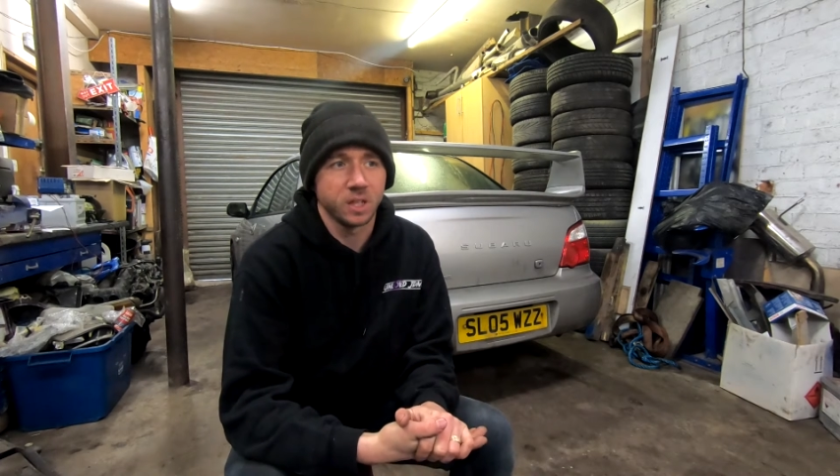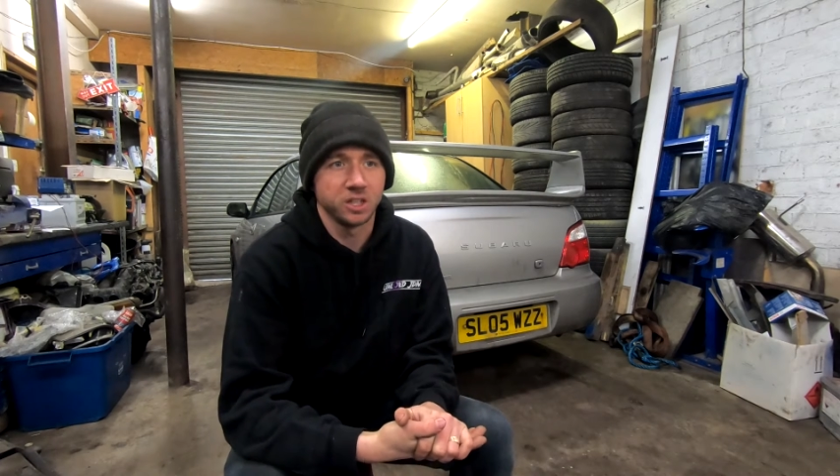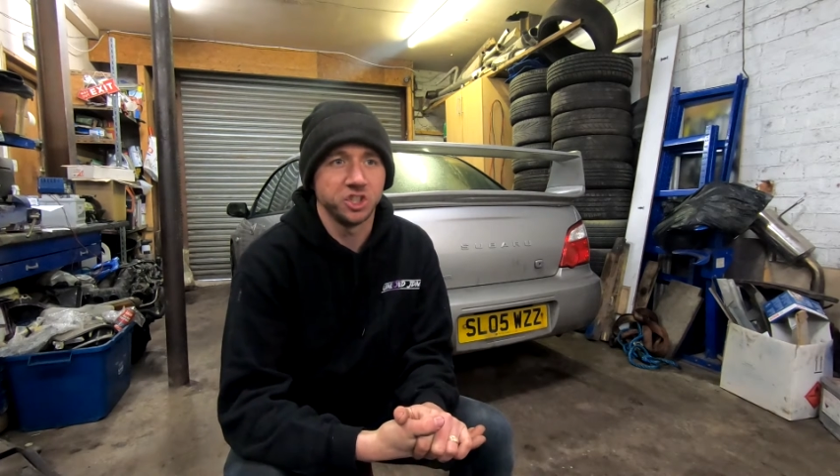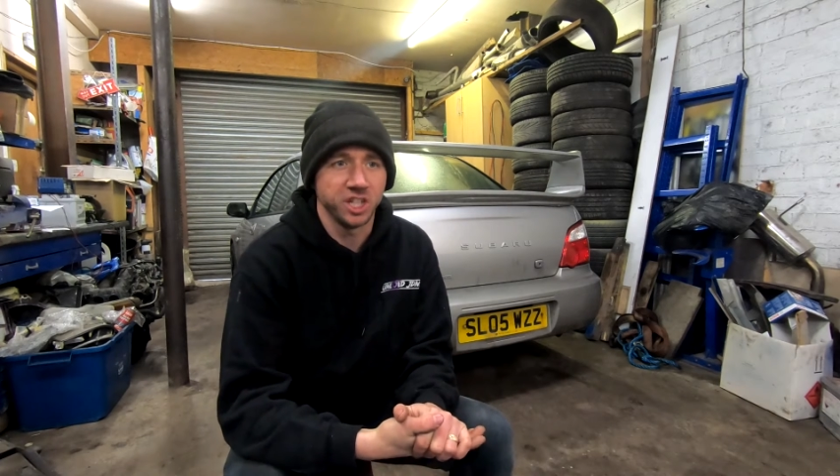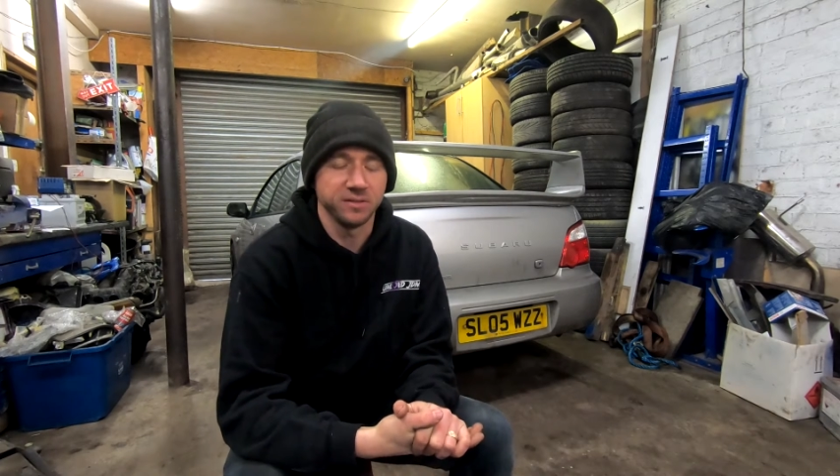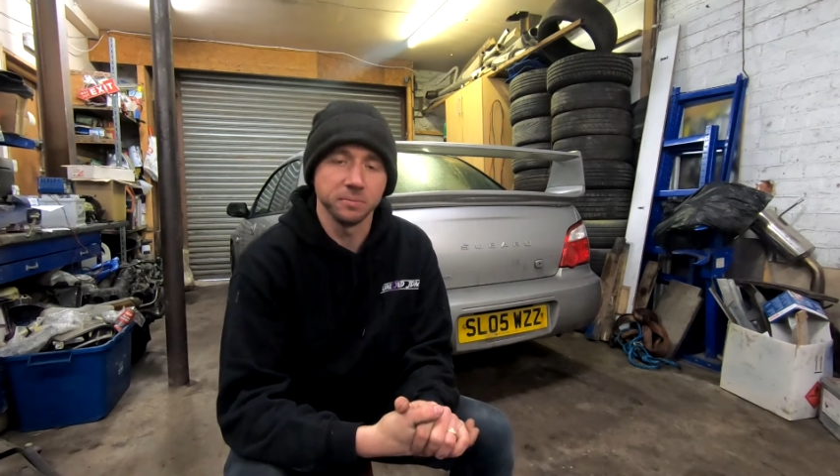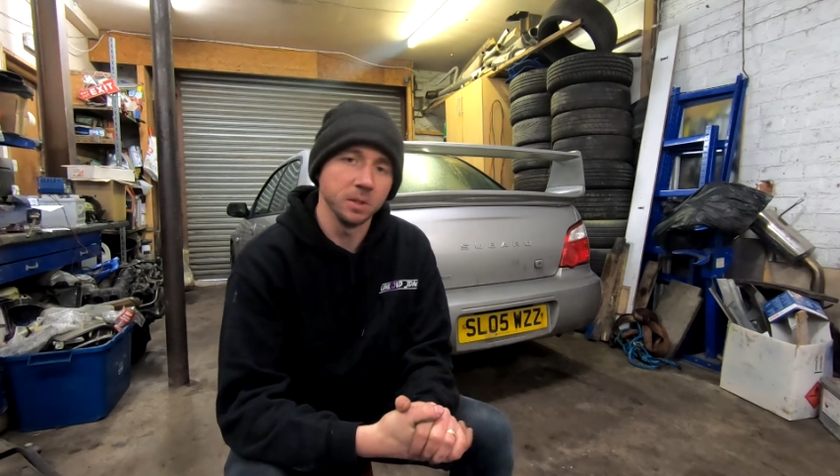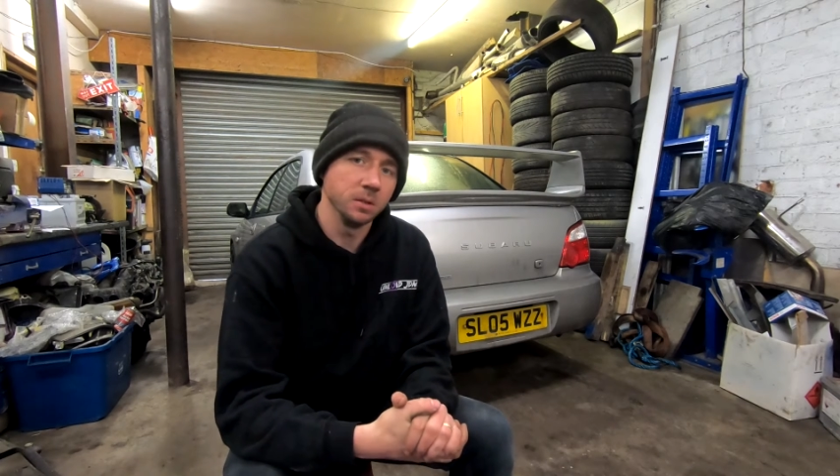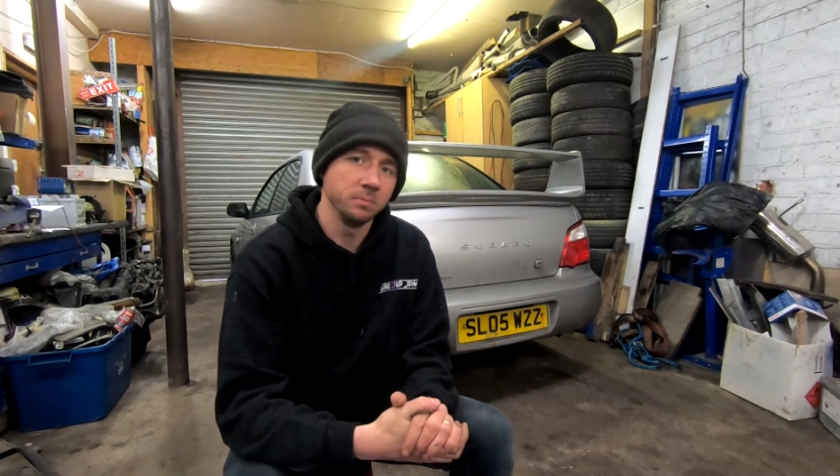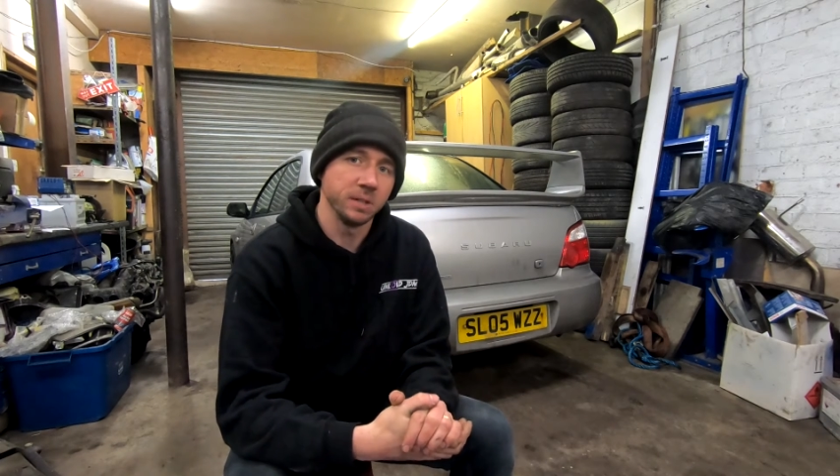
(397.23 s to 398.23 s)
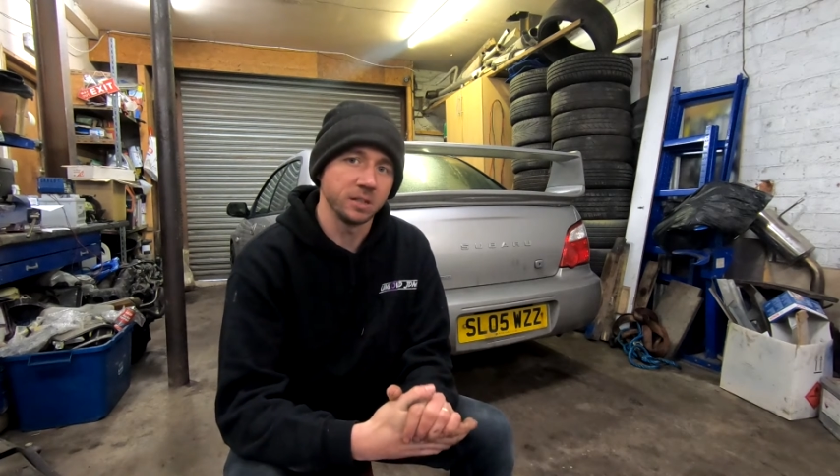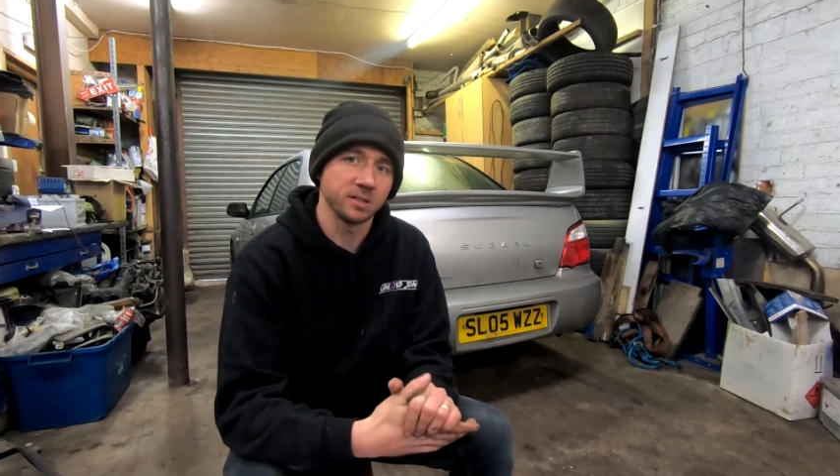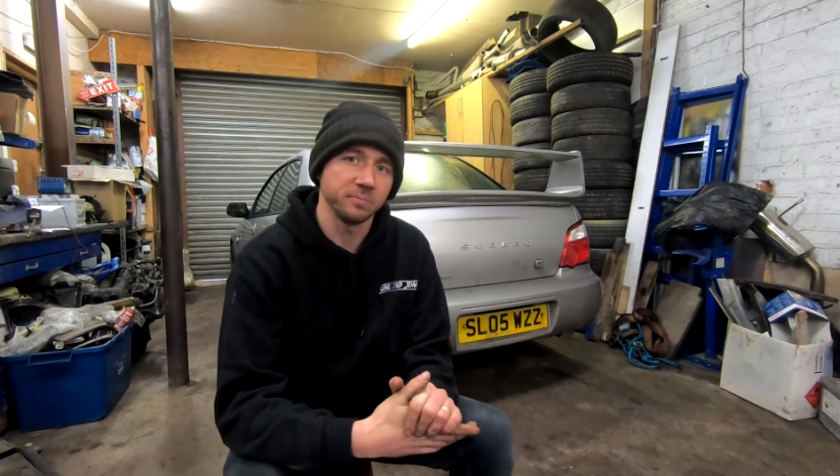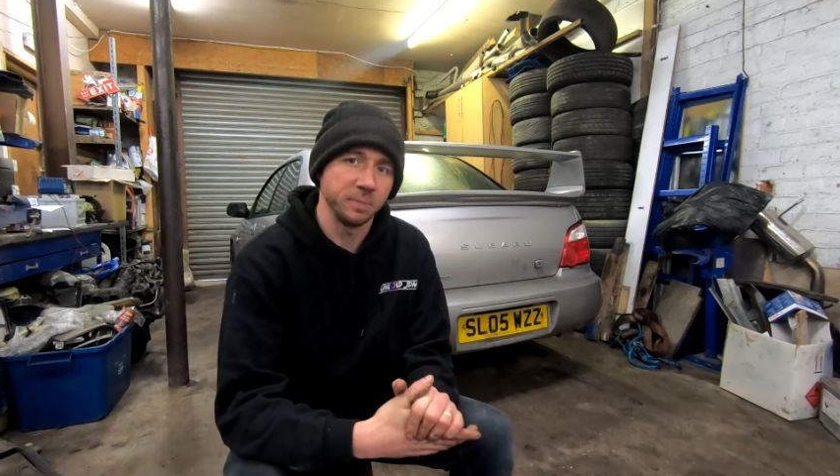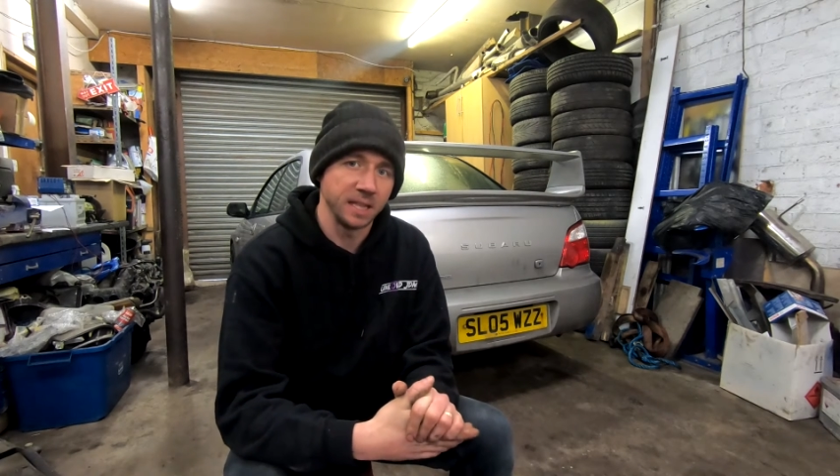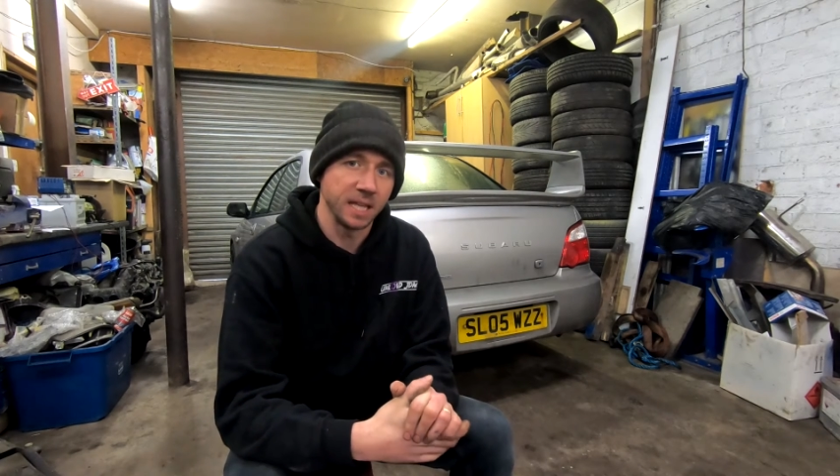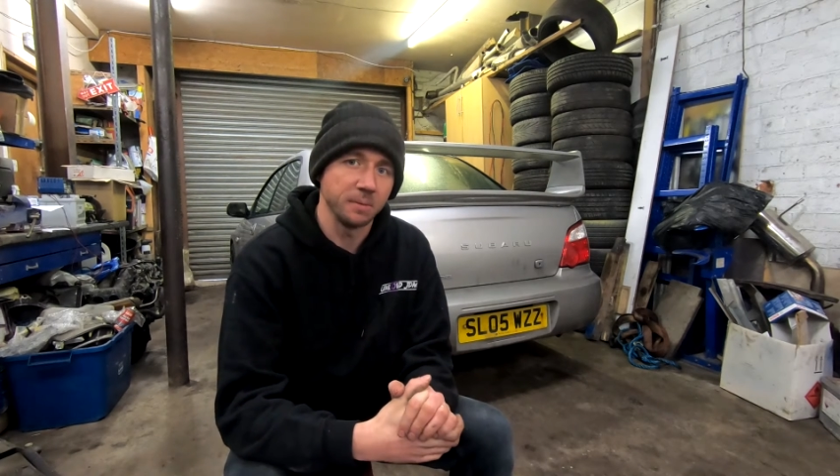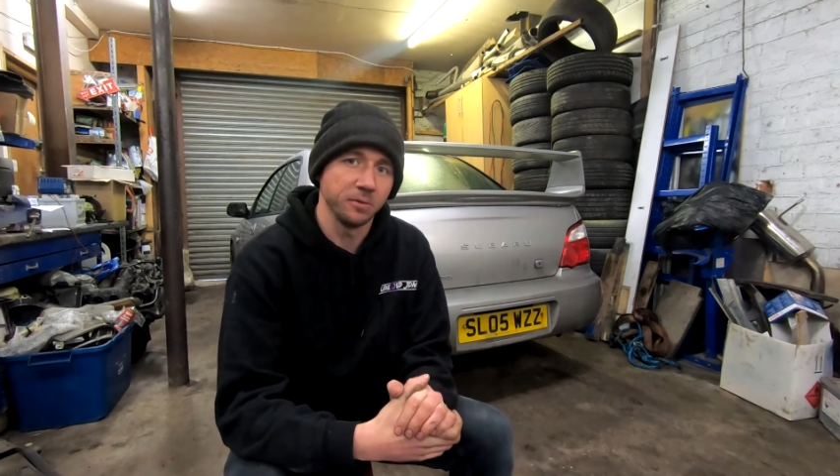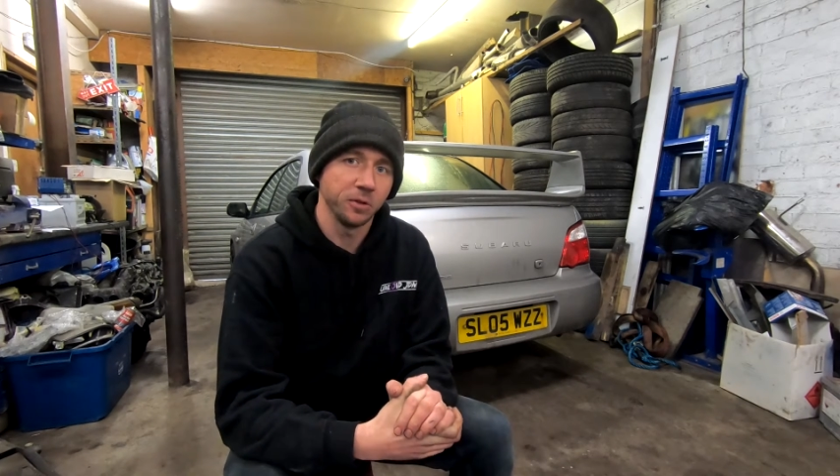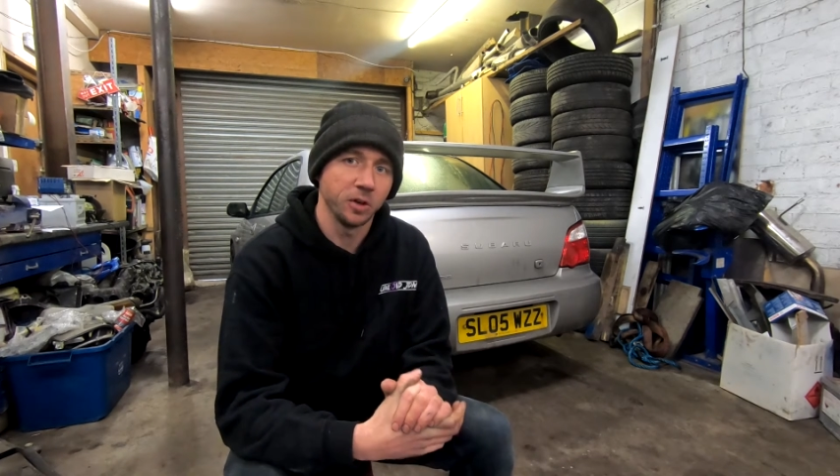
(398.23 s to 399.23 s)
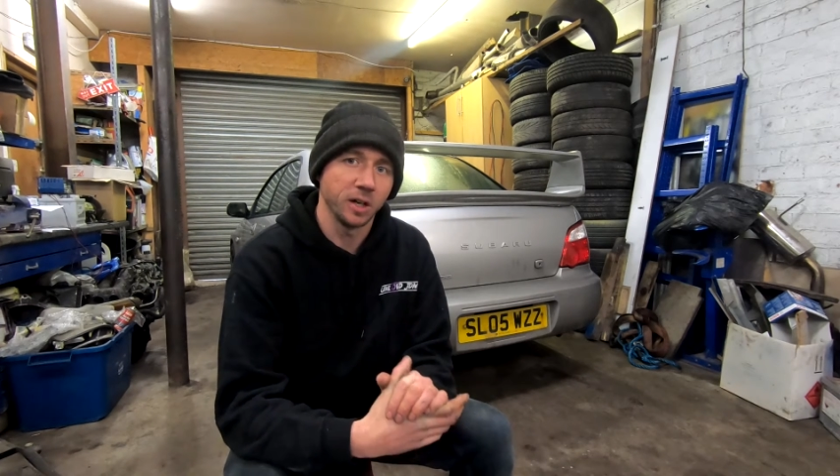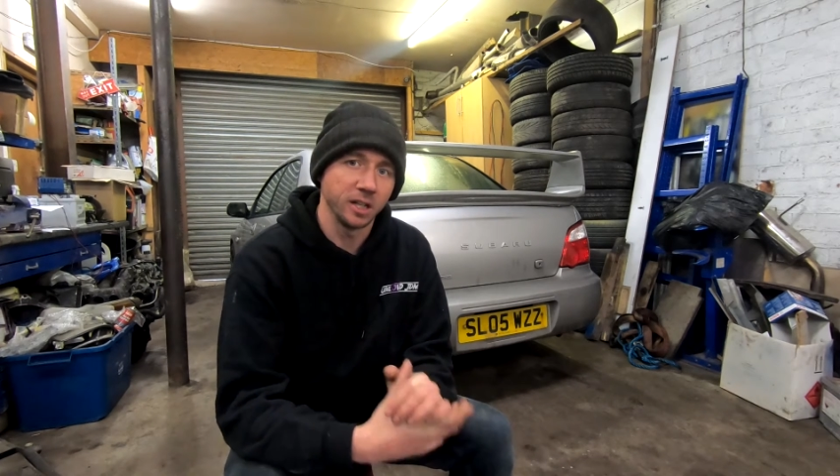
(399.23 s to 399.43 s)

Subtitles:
achievable because I've been there before.